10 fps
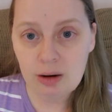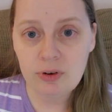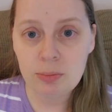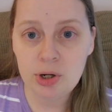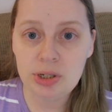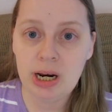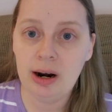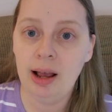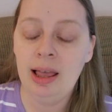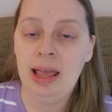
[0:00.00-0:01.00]
from
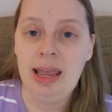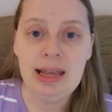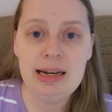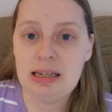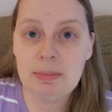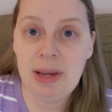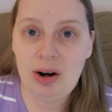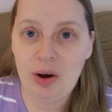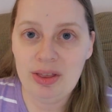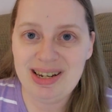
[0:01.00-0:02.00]
doTERRA, and it's just made
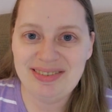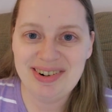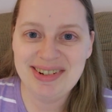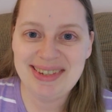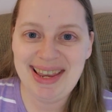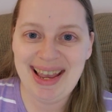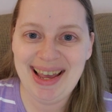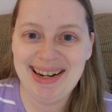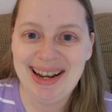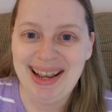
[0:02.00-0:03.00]
all the difference.
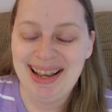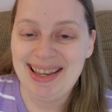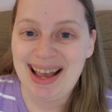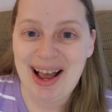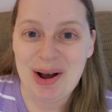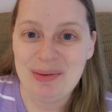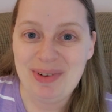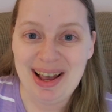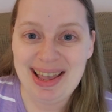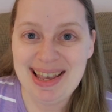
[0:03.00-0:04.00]
And
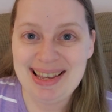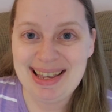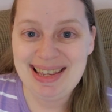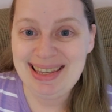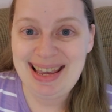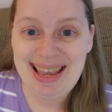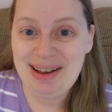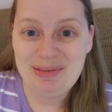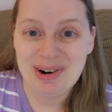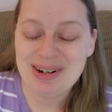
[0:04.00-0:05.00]

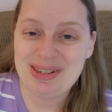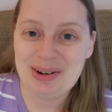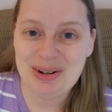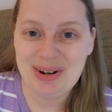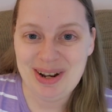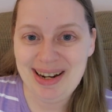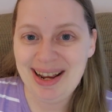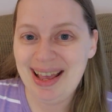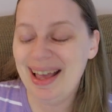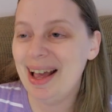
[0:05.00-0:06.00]
it works so good.
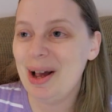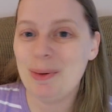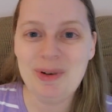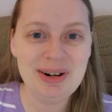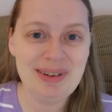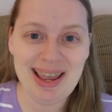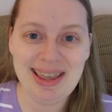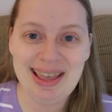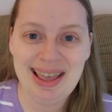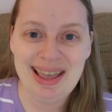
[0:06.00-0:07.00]
One of my